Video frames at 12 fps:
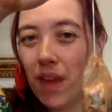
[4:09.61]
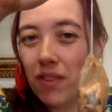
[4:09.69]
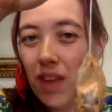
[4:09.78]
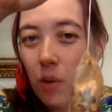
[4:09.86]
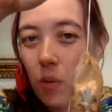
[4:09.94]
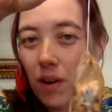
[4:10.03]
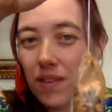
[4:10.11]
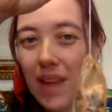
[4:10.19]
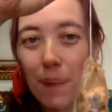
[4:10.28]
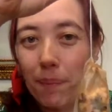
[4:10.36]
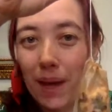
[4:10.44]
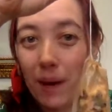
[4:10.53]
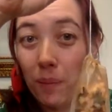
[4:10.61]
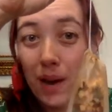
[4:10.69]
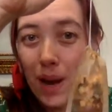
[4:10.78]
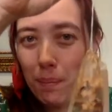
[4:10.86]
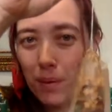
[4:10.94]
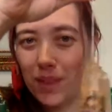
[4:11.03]
They weren't that big when
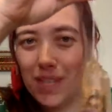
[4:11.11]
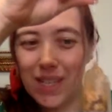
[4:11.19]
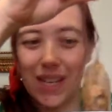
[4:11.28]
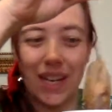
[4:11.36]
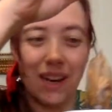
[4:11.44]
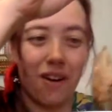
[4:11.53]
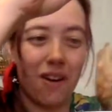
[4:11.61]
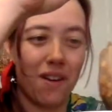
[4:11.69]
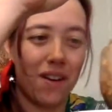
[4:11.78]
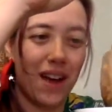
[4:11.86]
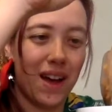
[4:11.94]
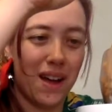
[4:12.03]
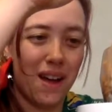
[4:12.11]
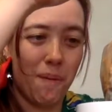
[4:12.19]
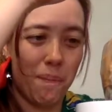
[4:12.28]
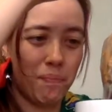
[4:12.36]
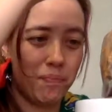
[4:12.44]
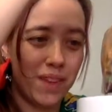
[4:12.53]
I put this in here.
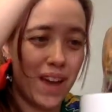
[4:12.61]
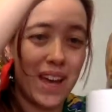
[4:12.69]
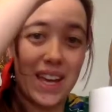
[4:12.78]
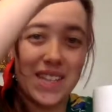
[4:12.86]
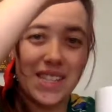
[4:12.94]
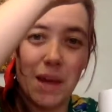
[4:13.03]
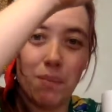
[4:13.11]
Um, I guess they